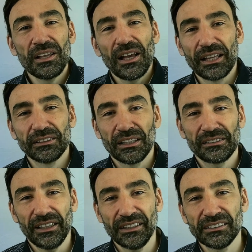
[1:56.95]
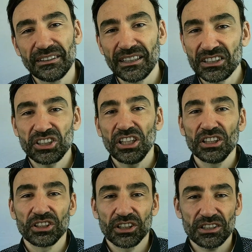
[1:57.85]
and at the end the
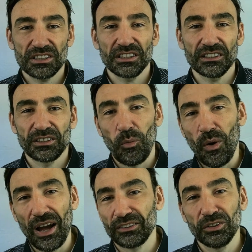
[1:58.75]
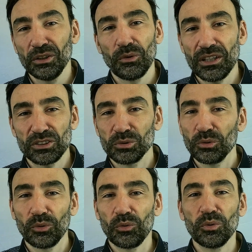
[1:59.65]
exchanges, the only ones
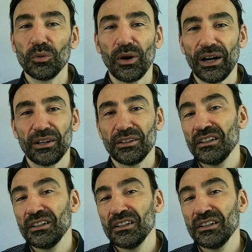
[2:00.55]
who were